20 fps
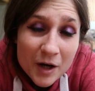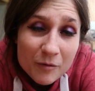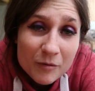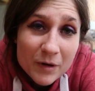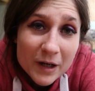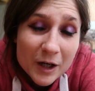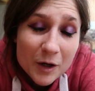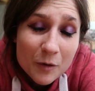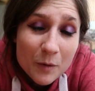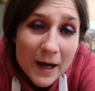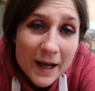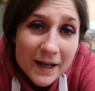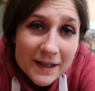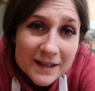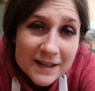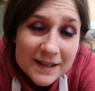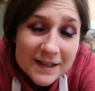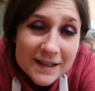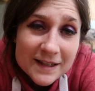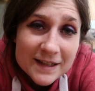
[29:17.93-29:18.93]

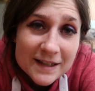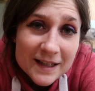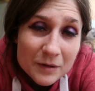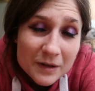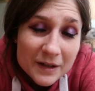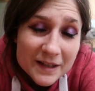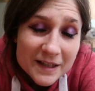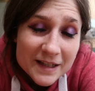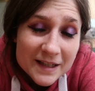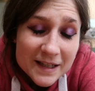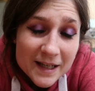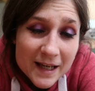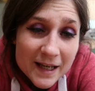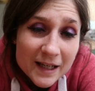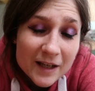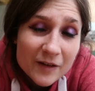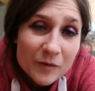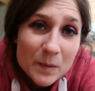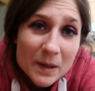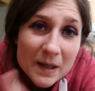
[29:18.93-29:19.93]
requests. As I say,
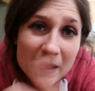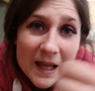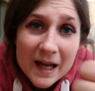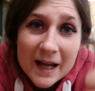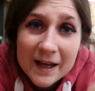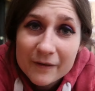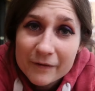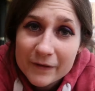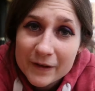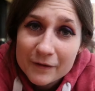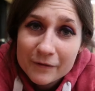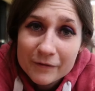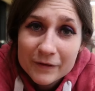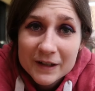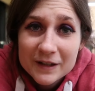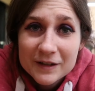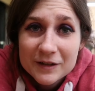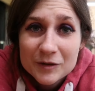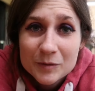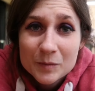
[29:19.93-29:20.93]
give me a like, feel
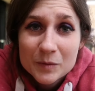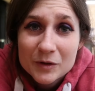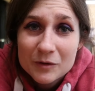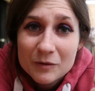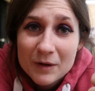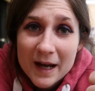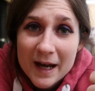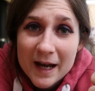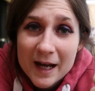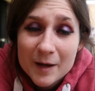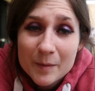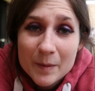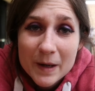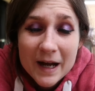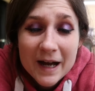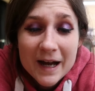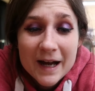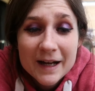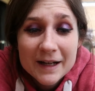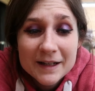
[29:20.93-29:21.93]
free to subscribe,
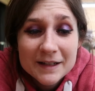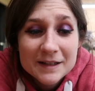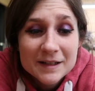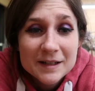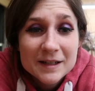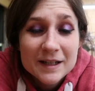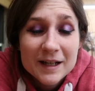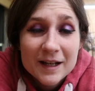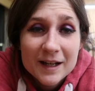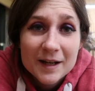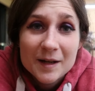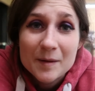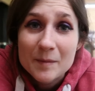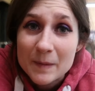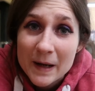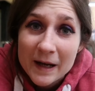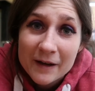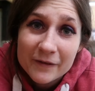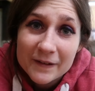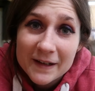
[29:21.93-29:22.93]
and
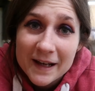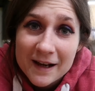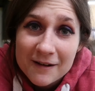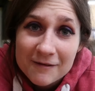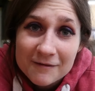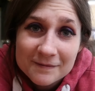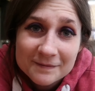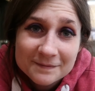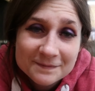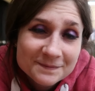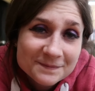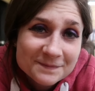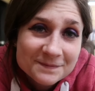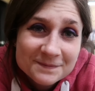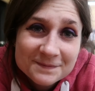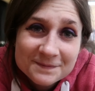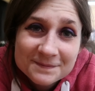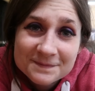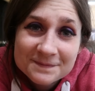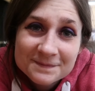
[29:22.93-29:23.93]
bye for now.
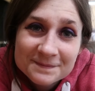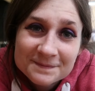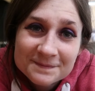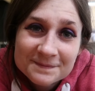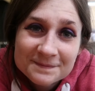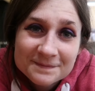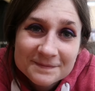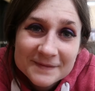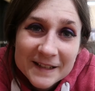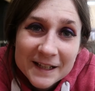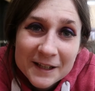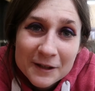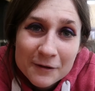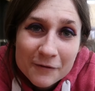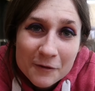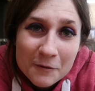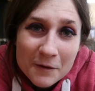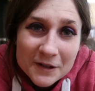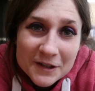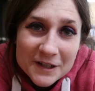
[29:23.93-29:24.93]
Thank you
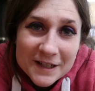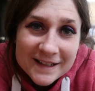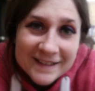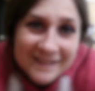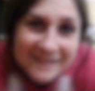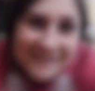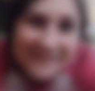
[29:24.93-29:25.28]
for watching.